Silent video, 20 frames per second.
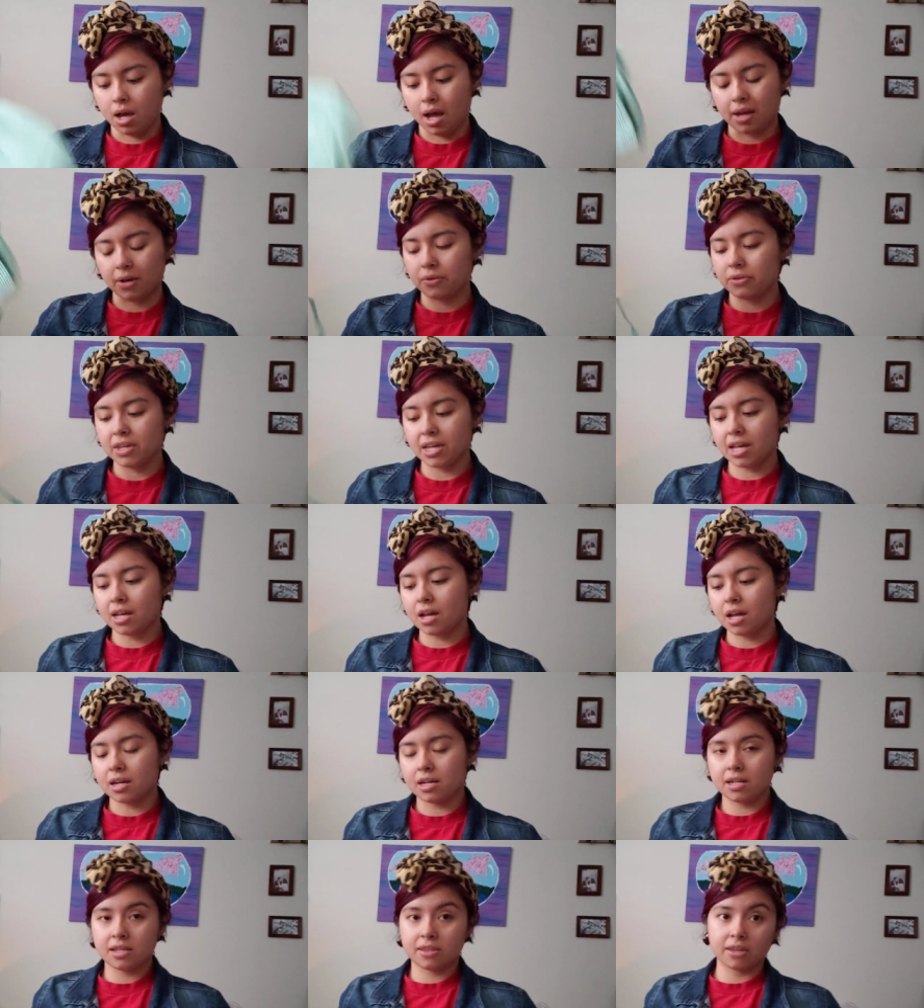I don't think I
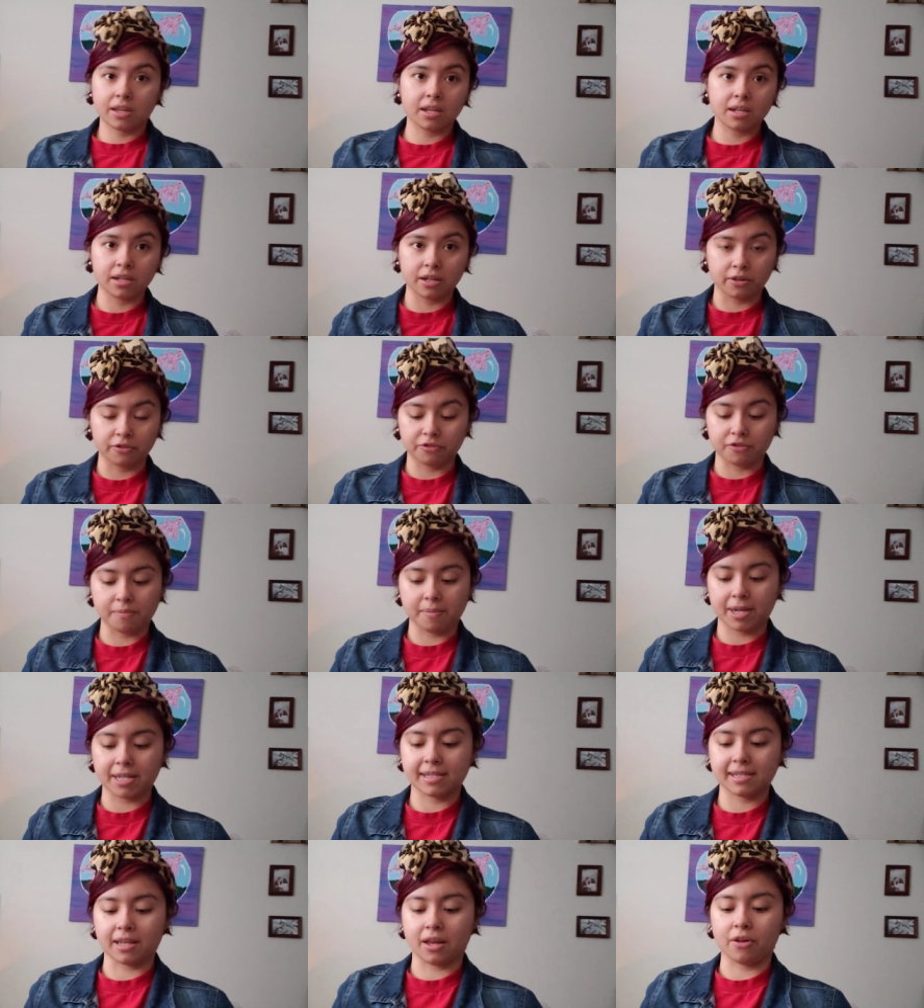got anything in here for
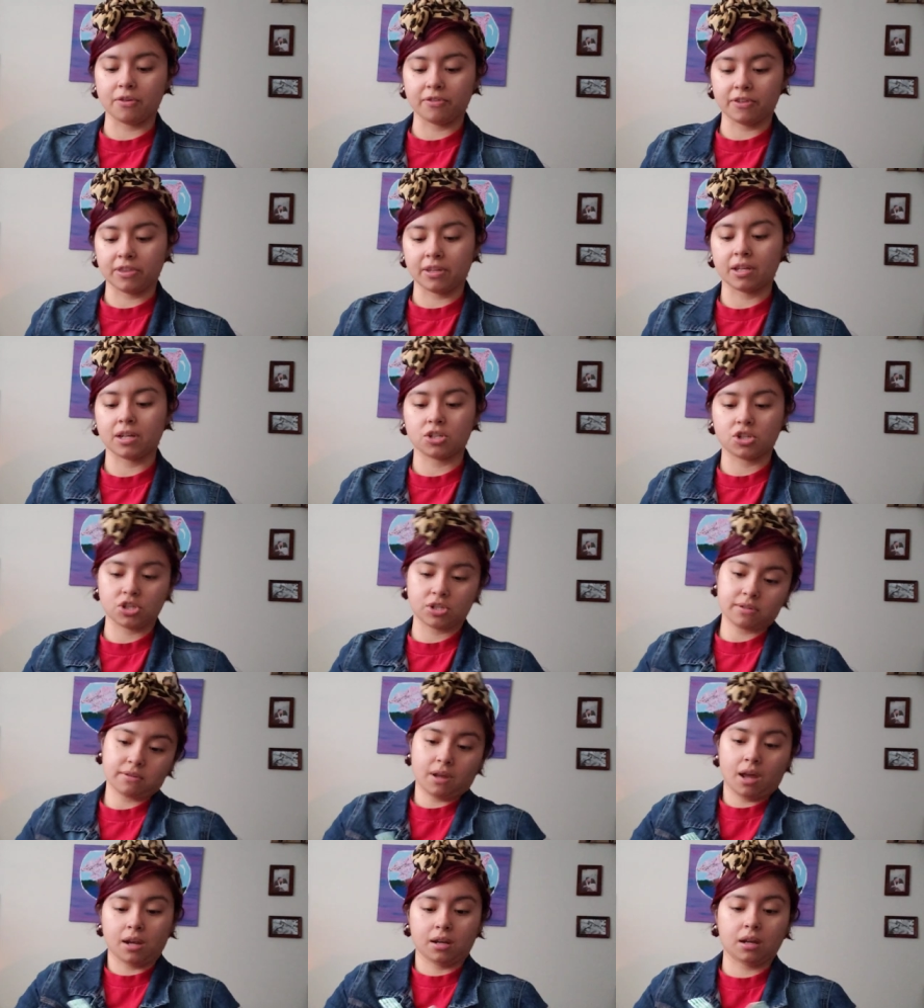myself. I think I
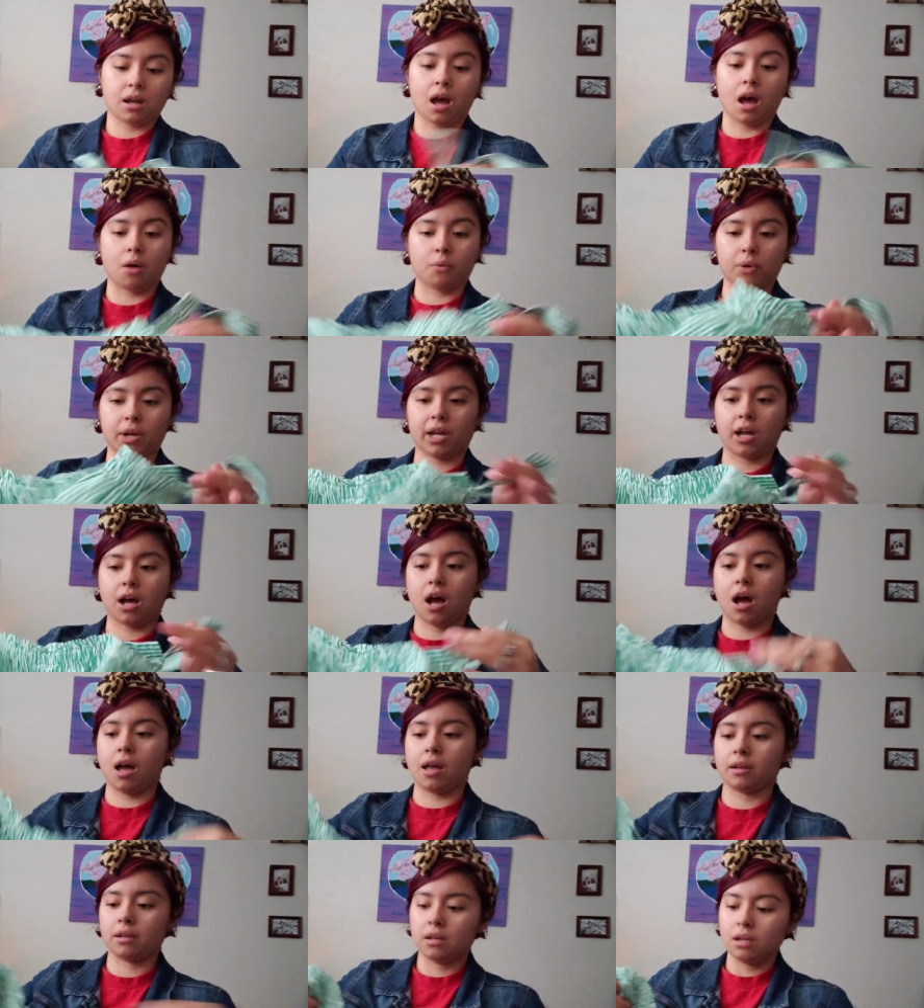just kind of got what I
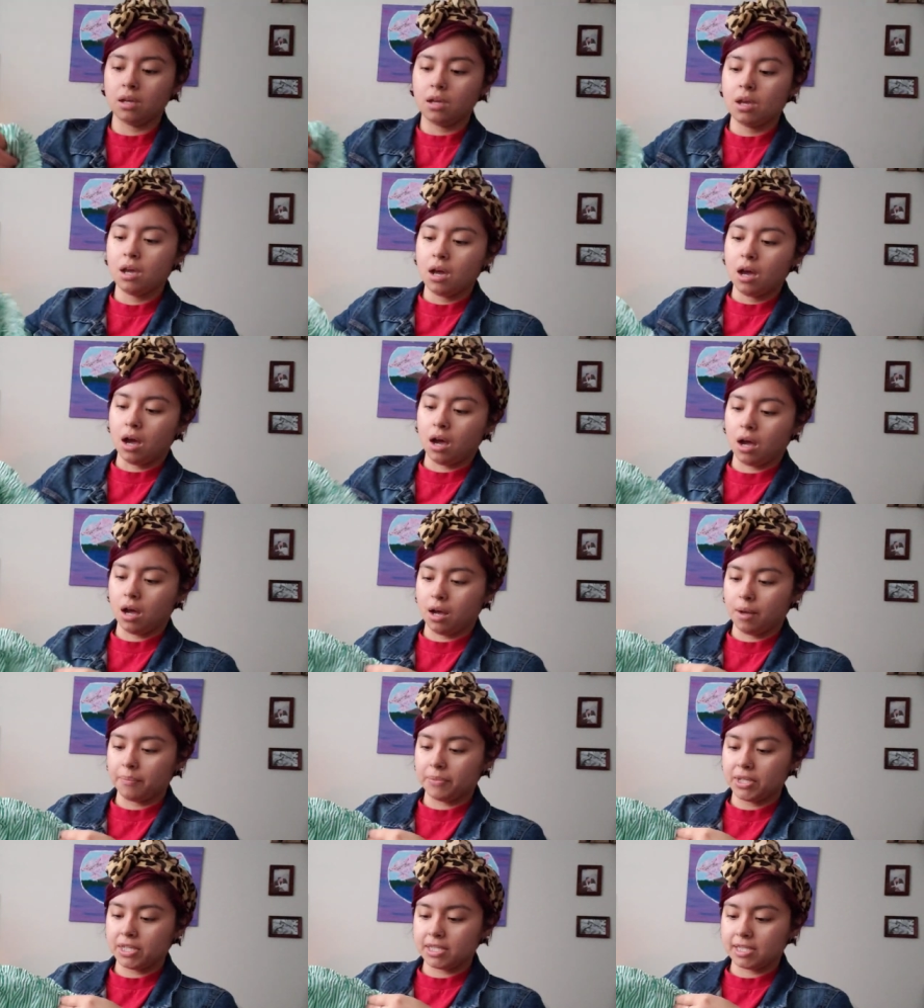got.
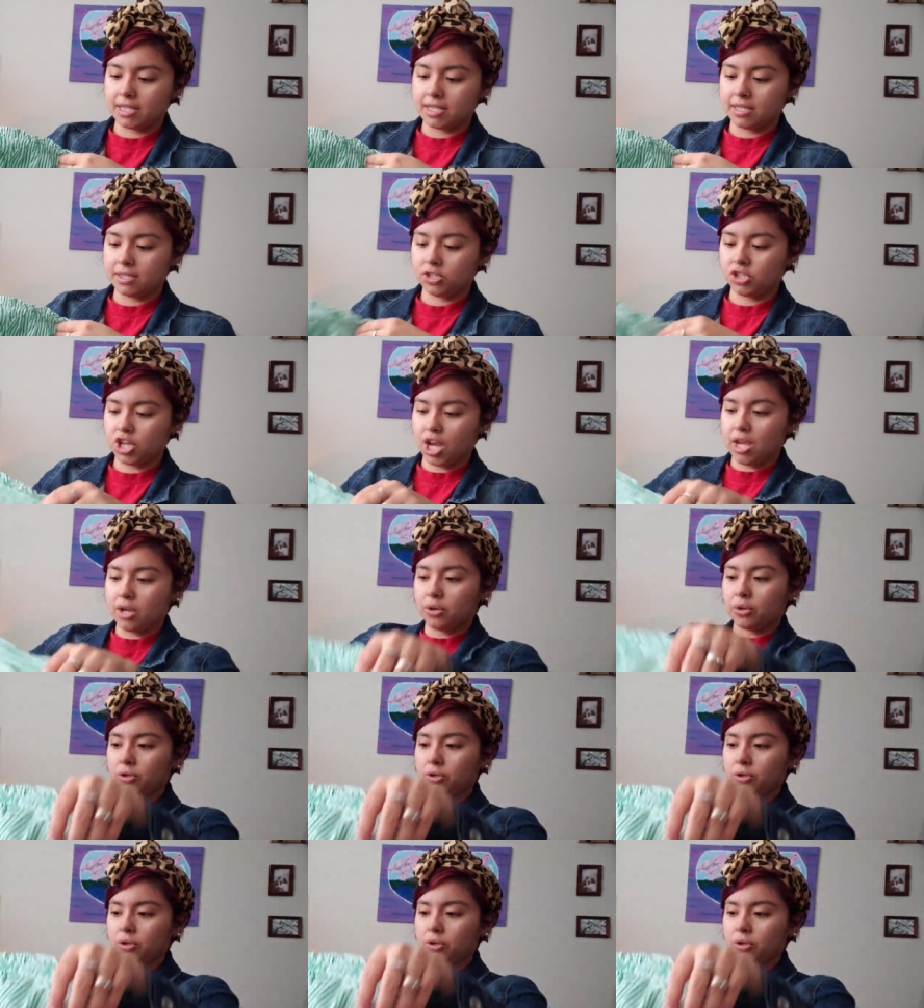Um, this is J.